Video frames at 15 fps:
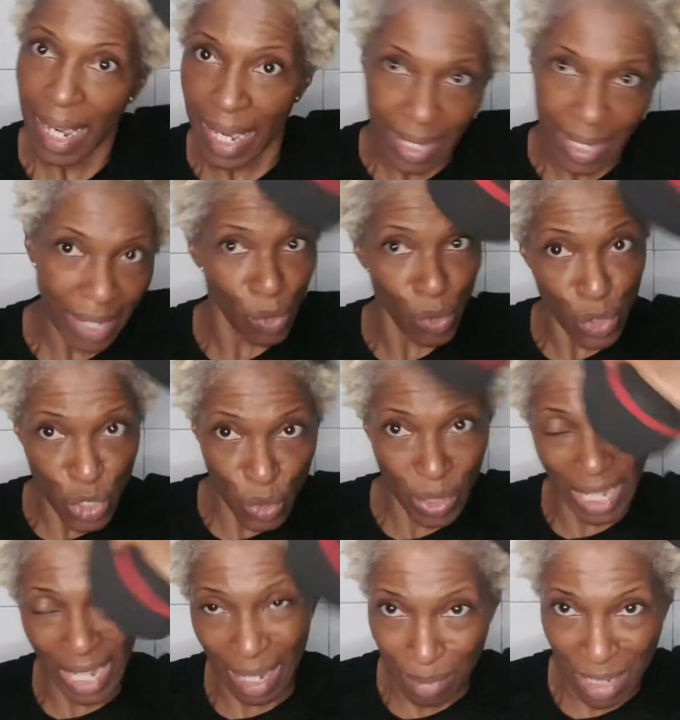And I also
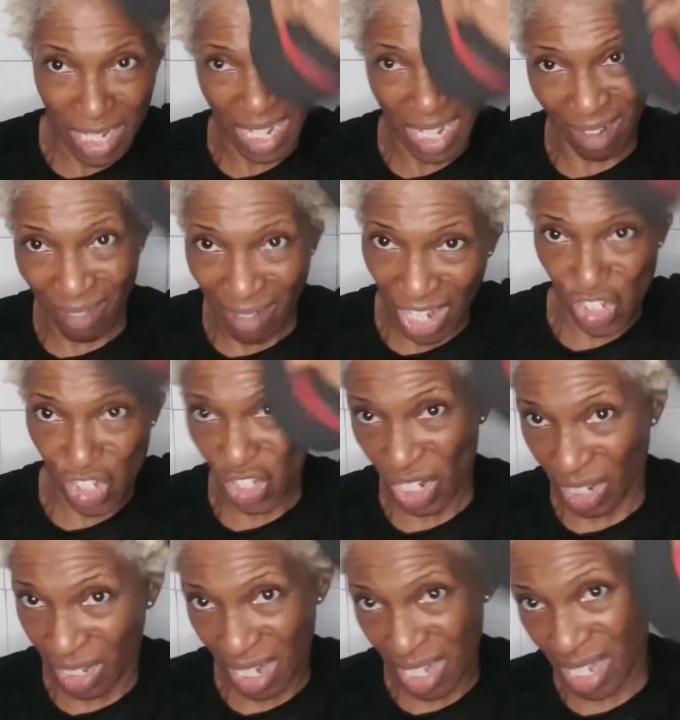keep the
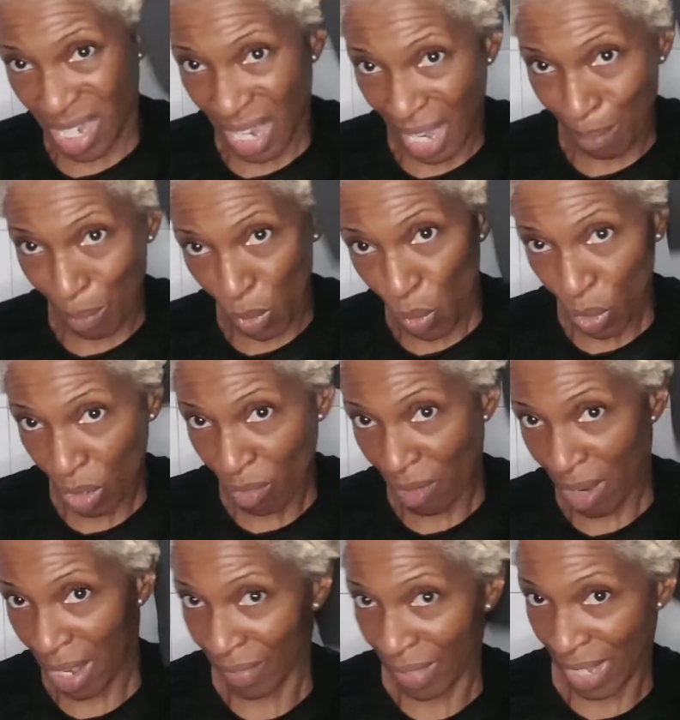direction the same all
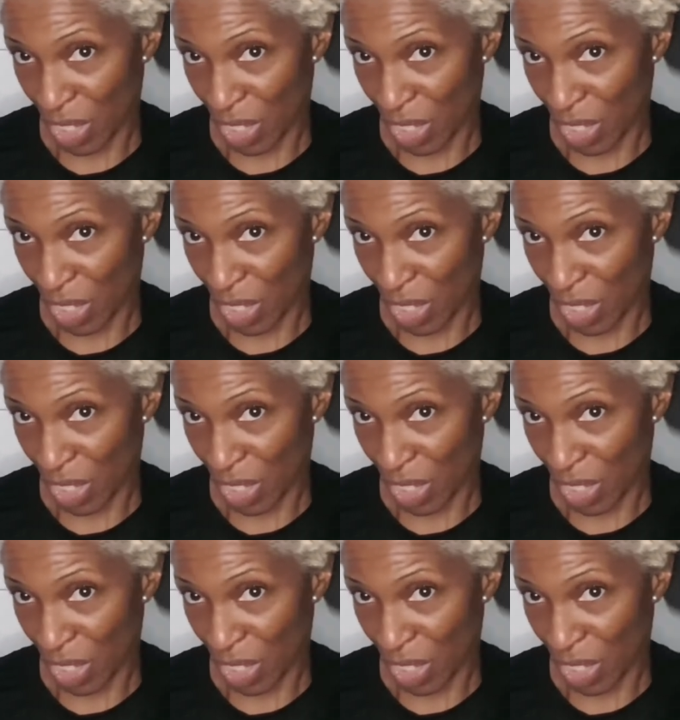around.